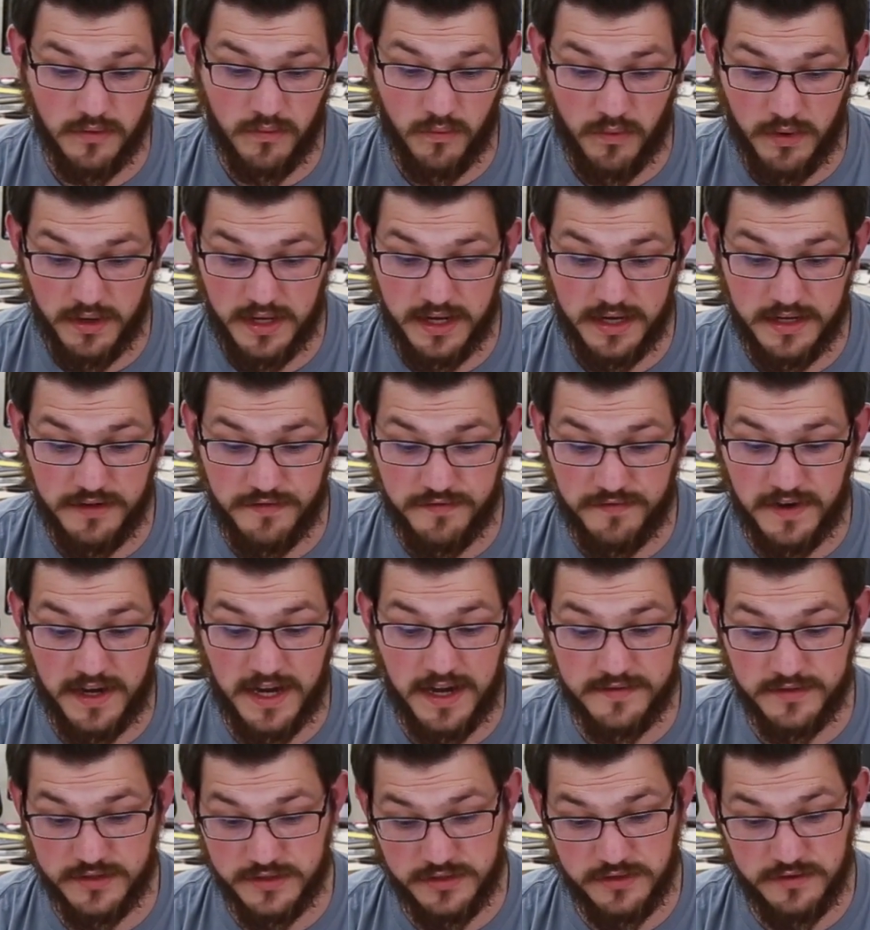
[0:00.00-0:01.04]

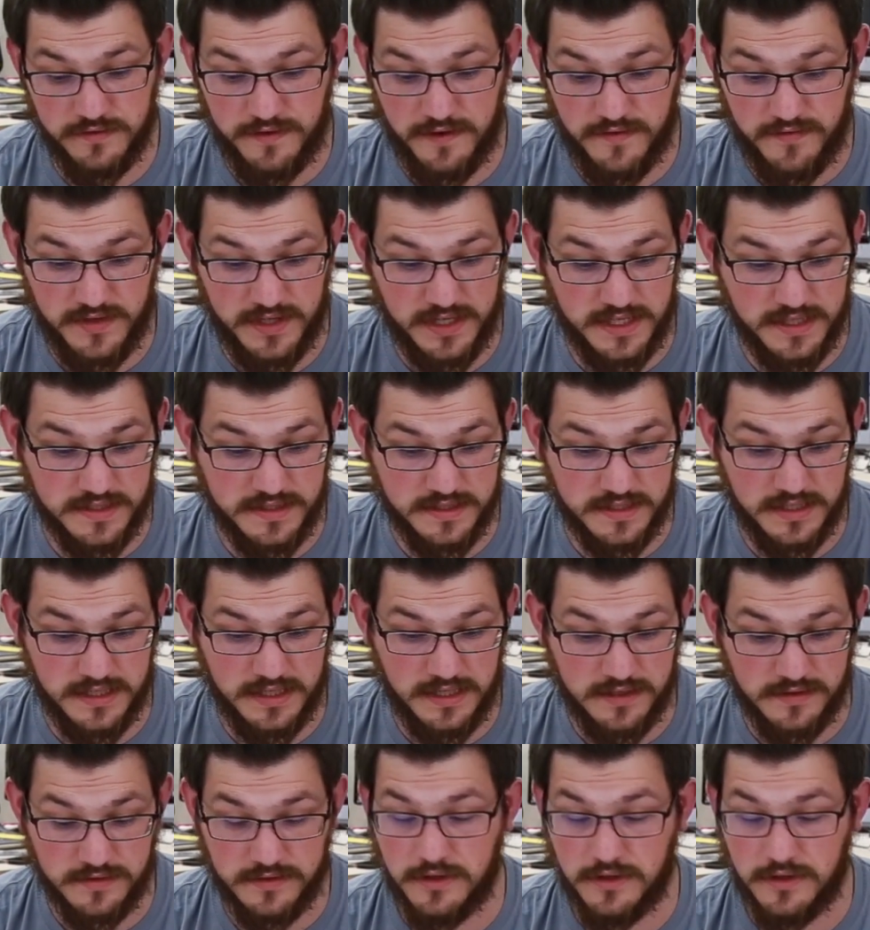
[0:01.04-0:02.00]
195 to 215 C.